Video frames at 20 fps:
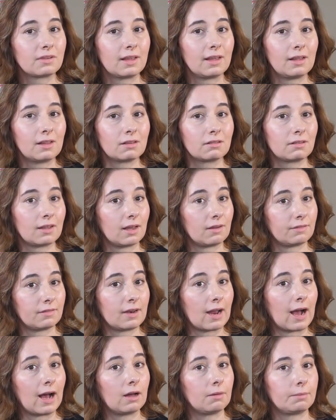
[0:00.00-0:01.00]
kids have
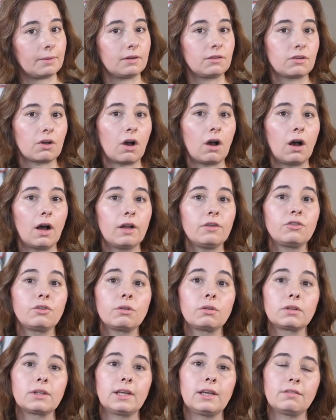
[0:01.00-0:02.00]
not been taught
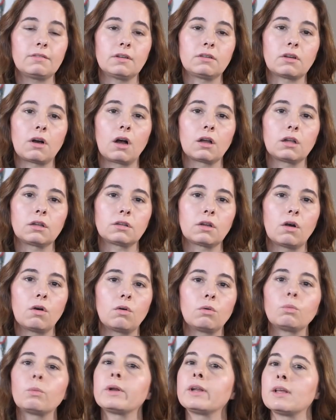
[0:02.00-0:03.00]
to leave the dog
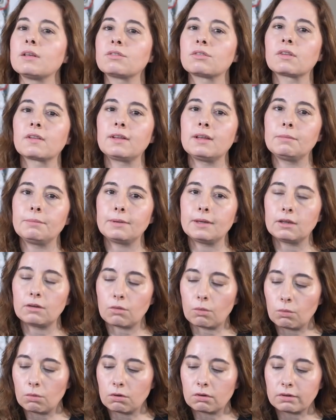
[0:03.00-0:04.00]
alone when he's
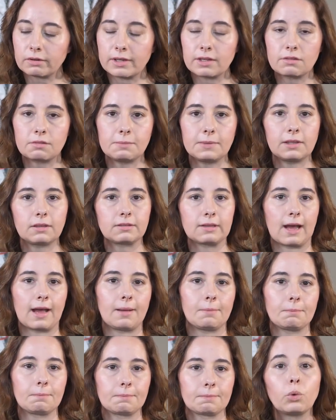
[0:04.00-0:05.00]
sleeping or it's
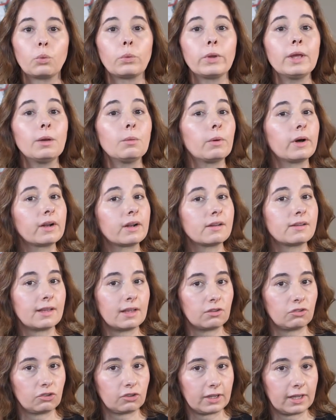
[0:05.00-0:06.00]
mealtime. We want to
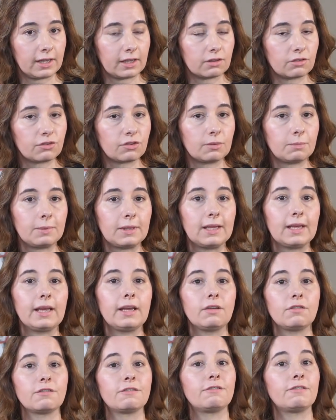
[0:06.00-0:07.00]
teach kids to be
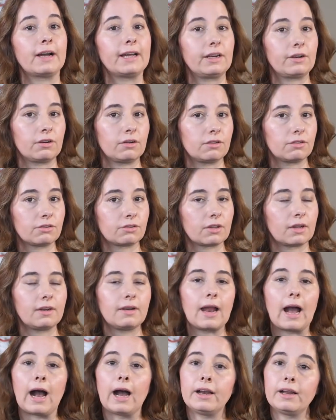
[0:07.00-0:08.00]
inviters,
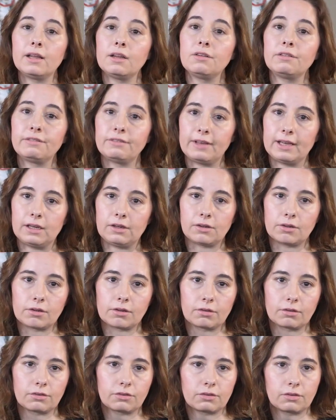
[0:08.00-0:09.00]
not
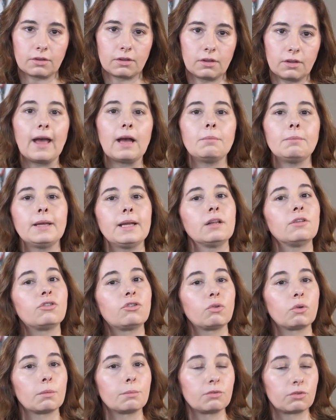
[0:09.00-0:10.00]
invaders. That means
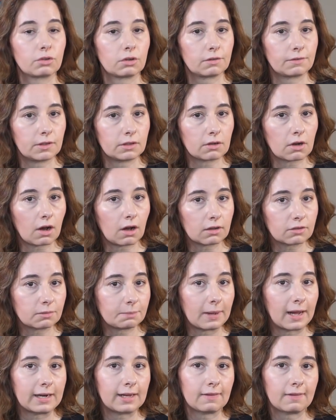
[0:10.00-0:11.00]
to observe the dog's
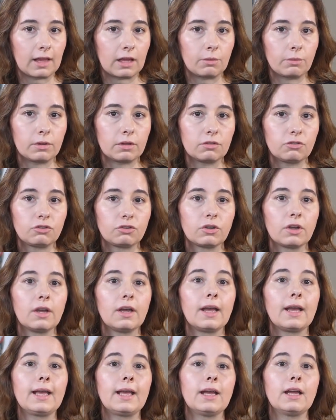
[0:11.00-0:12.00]
body language
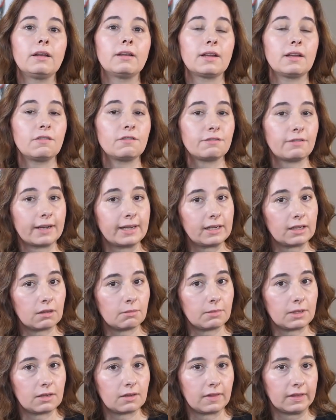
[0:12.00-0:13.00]
and invite
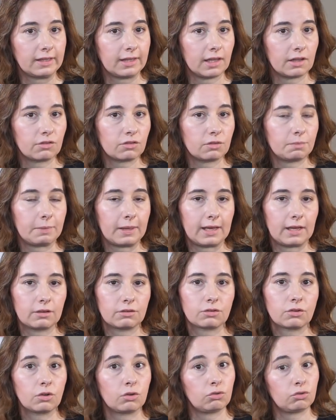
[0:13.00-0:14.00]
him into the kid's
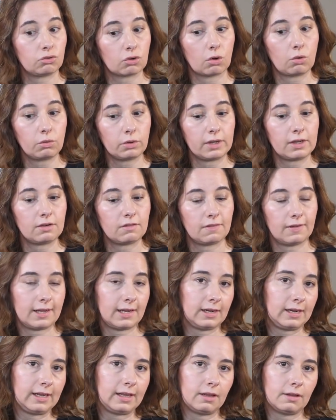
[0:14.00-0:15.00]
space. Don't
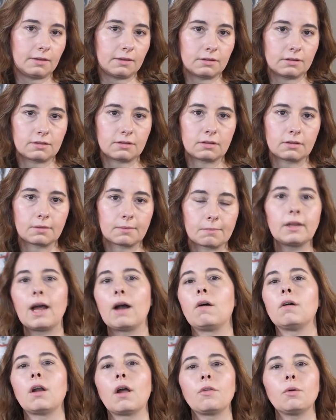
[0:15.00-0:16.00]
invade his.
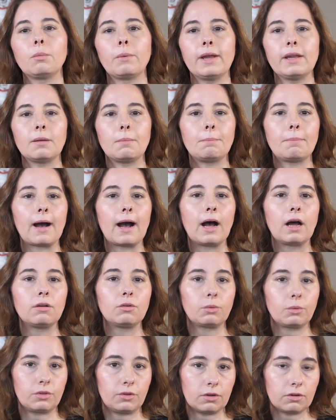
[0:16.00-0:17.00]
Now, another way to
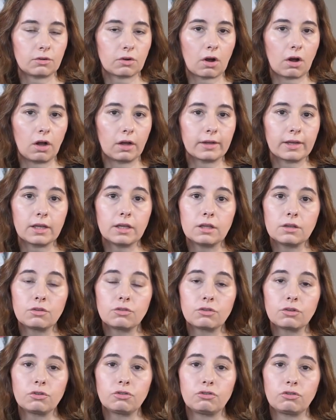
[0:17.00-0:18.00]
bond with your dog
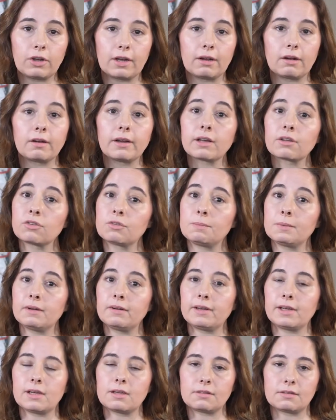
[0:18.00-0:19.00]
is to share
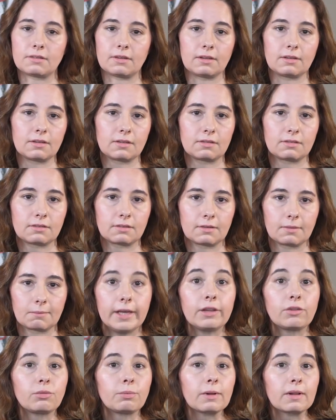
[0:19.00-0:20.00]
experiences.
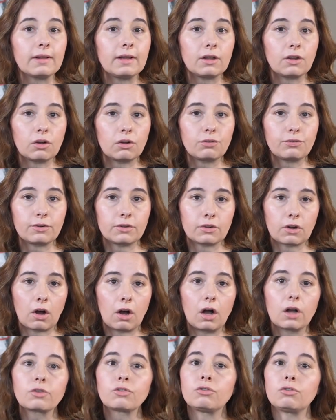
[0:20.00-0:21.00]
It's really good for
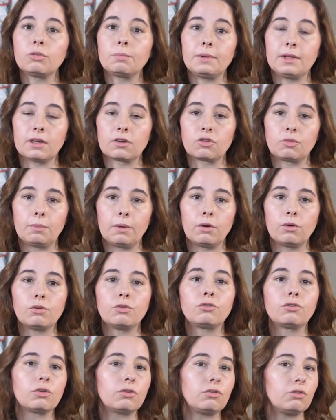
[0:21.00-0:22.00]
dogs to be
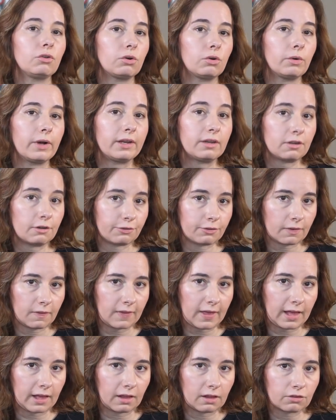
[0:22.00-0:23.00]
exposed to new and different
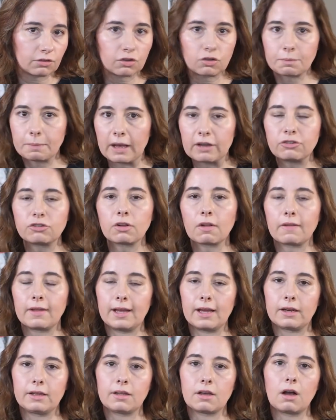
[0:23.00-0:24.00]
things,
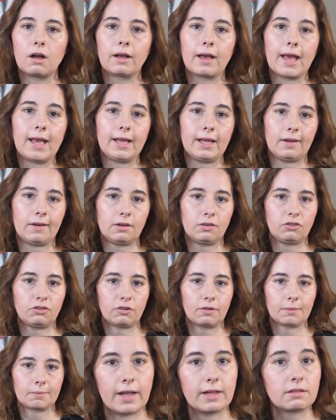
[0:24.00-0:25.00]
especially at a young
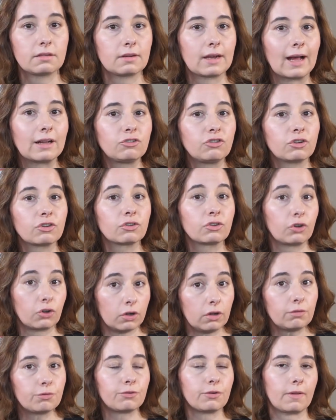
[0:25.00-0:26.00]
age. It's not just
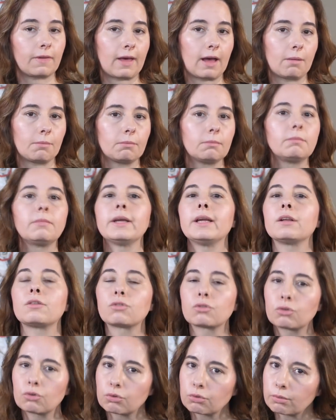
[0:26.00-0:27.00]
good for them,
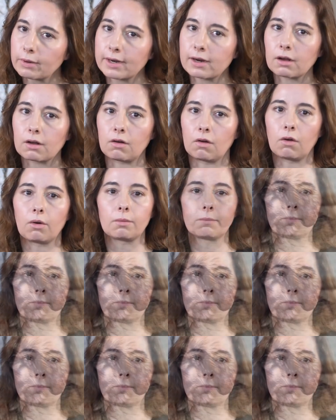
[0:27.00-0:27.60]
it's critical.